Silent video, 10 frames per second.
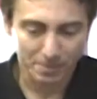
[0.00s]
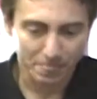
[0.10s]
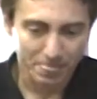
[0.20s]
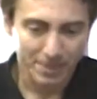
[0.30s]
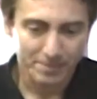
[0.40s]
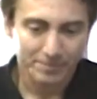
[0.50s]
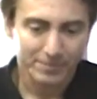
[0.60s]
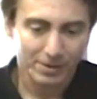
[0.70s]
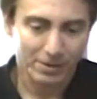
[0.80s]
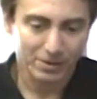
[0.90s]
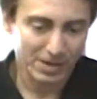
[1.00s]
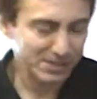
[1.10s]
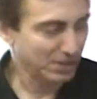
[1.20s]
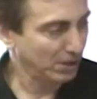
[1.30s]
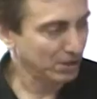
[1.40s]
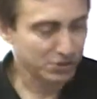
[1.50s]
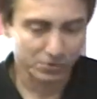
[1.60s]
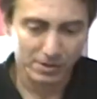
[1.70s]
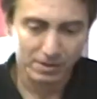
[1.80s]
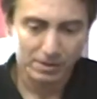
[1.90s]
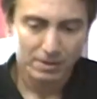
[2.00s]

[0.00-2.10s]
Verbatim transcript: oh, yeah. oh that's a luxury.